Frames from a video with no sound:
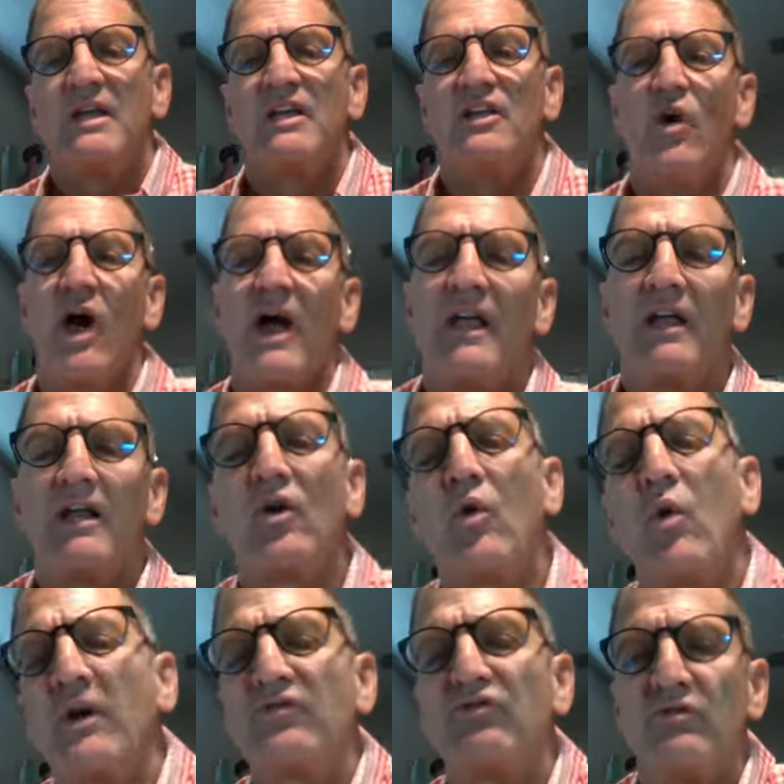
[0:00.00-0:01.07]
I get
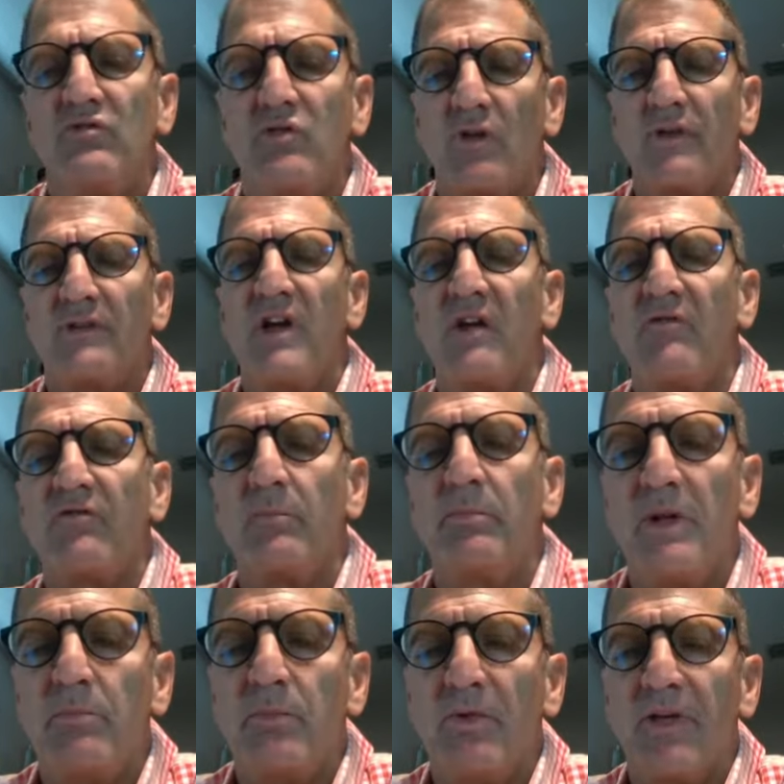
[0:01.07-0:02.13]
questions all the time from
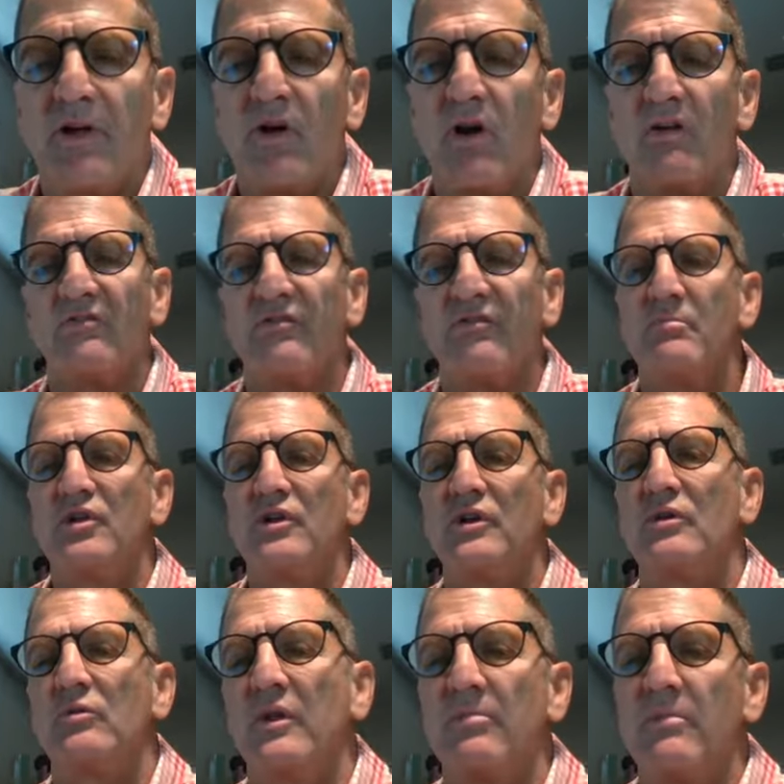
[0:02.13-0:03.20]
people that aren't
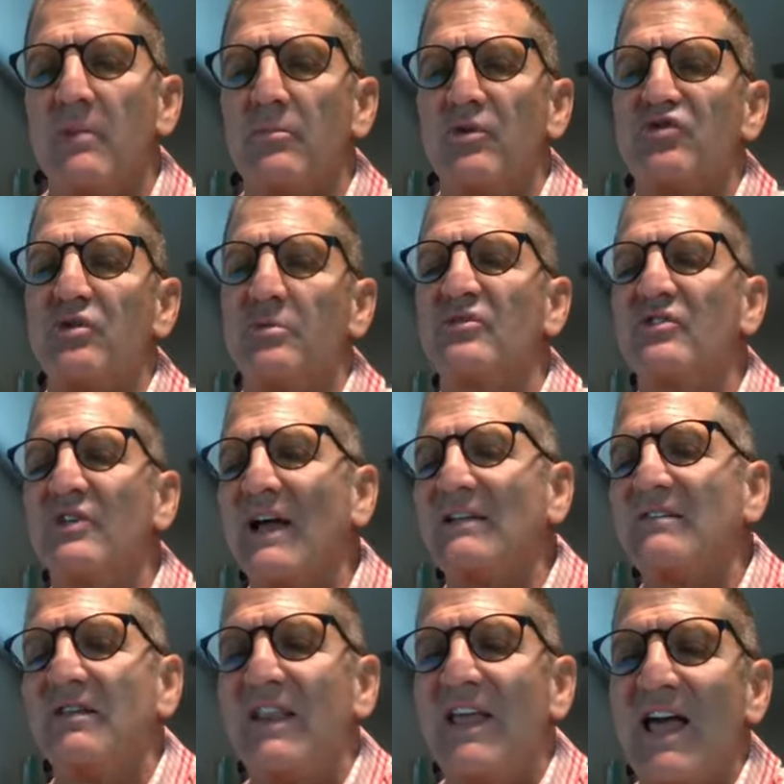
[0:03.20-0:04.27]
familiar with membership
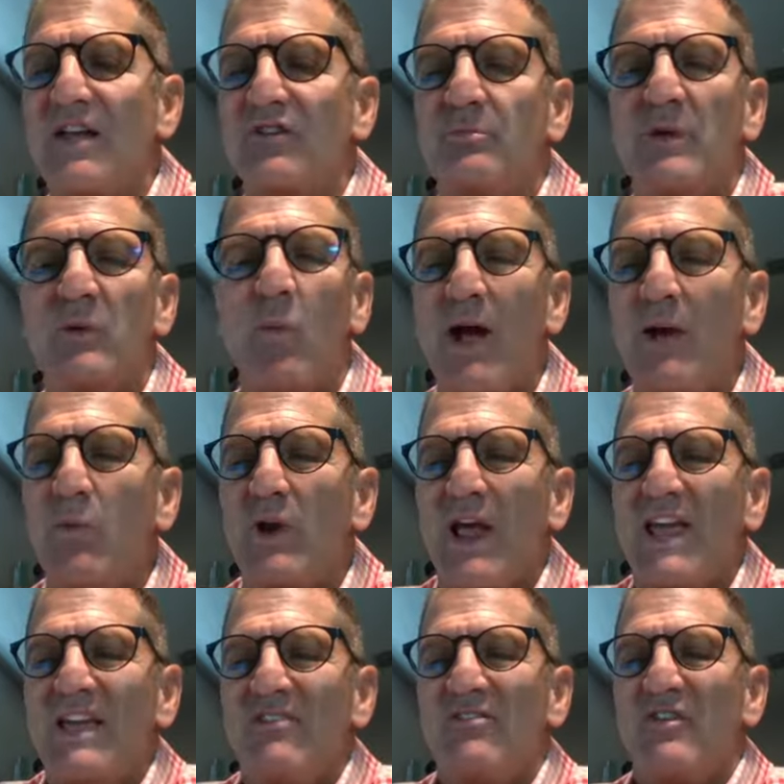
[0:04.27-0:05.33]
sites, and they ask me, why would
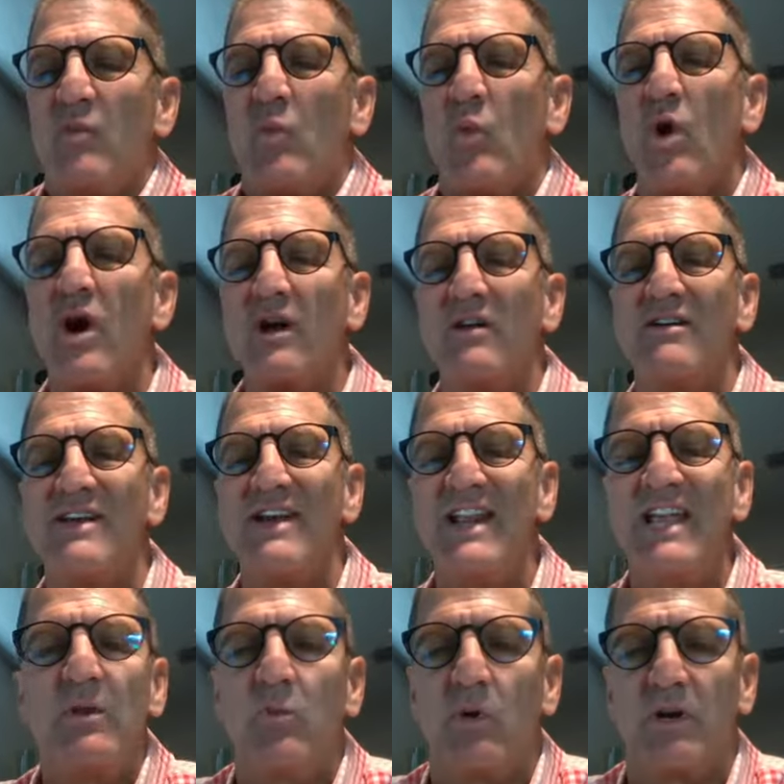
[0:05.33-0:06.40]
I even want or
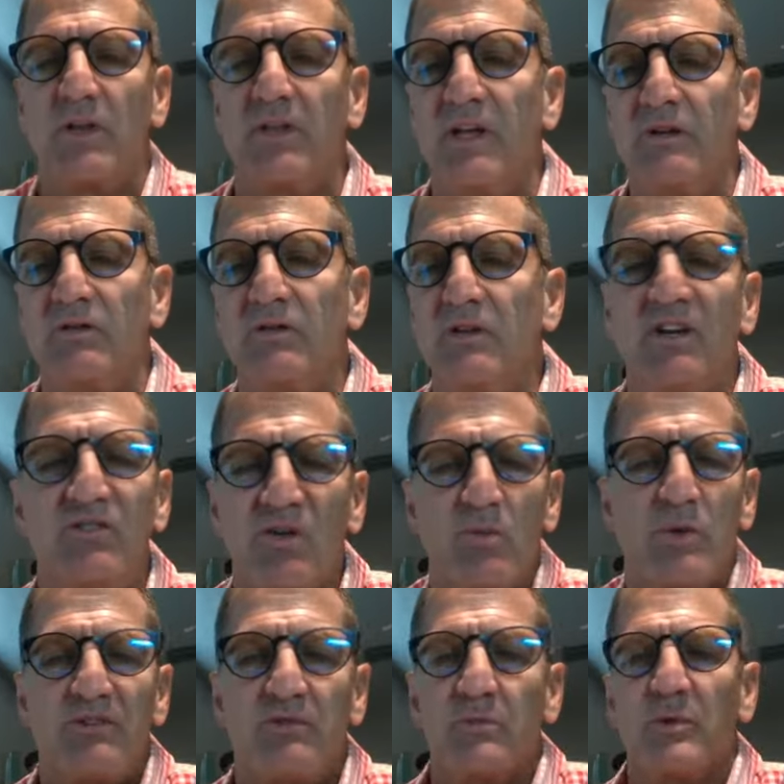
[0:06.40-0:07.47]
need one of these? And it's a
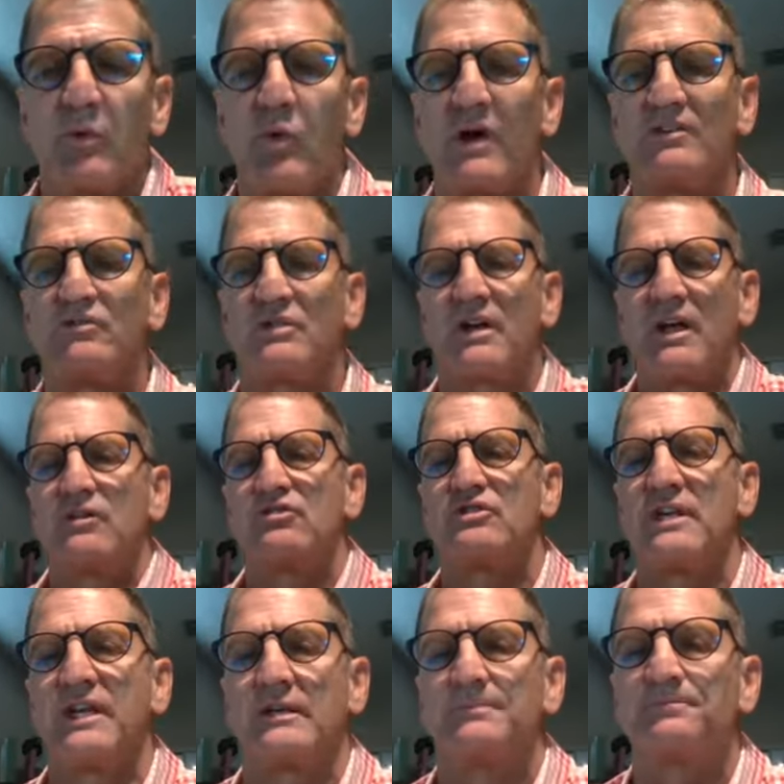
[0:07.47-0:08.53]
reasonable question, I
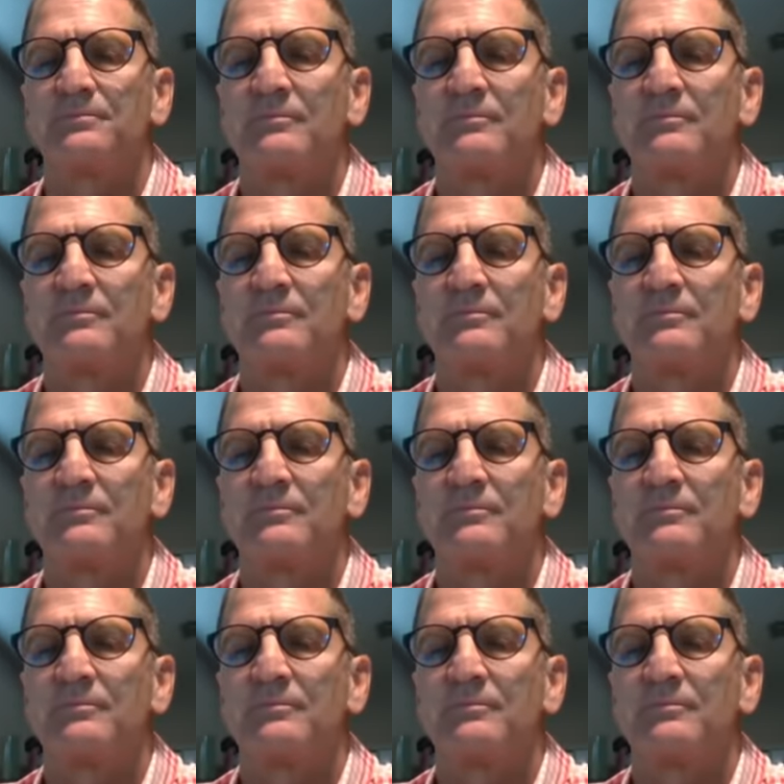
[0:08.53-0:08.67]
understand.